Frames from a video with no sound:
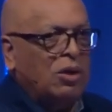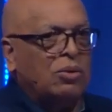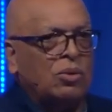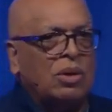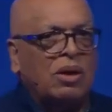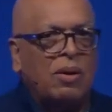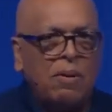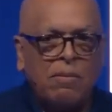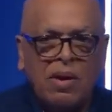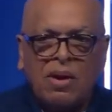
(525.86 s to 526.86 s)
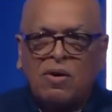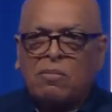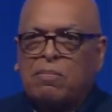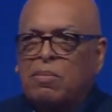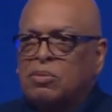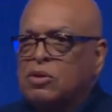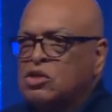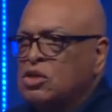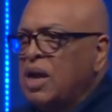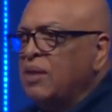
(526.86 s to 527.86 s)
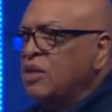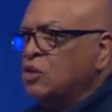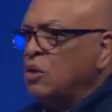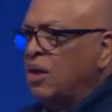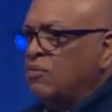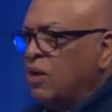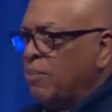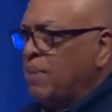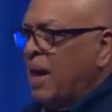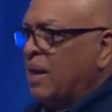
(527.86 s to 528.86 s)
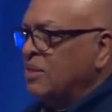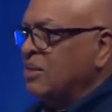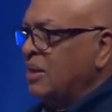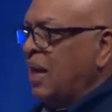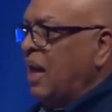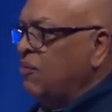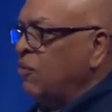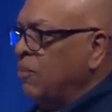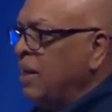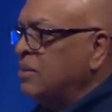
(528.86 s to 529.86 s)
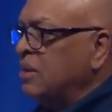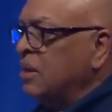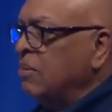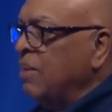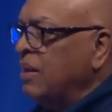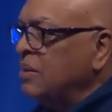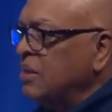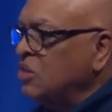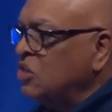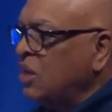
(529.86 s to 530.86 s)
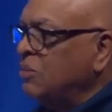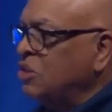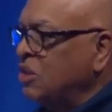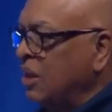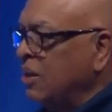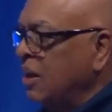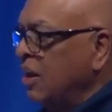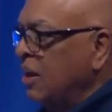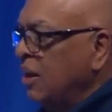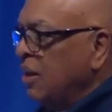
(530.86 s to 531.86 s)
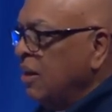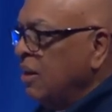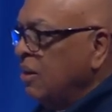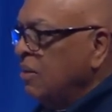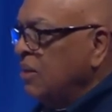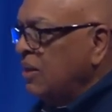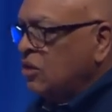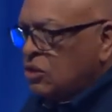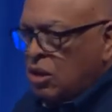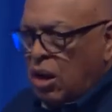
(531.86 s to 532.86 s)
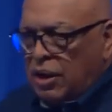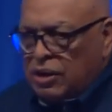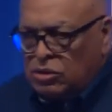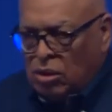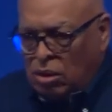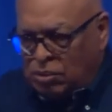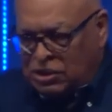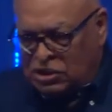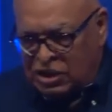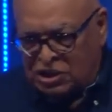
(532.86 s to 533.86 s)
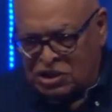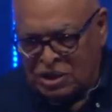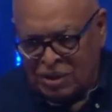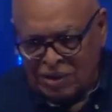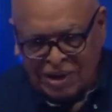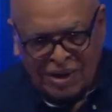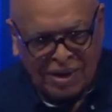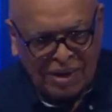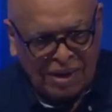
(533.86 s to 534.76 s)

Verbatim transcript: you know, to say that you're living a balanced life makes, the, makes an assumption that the targets are always stationary.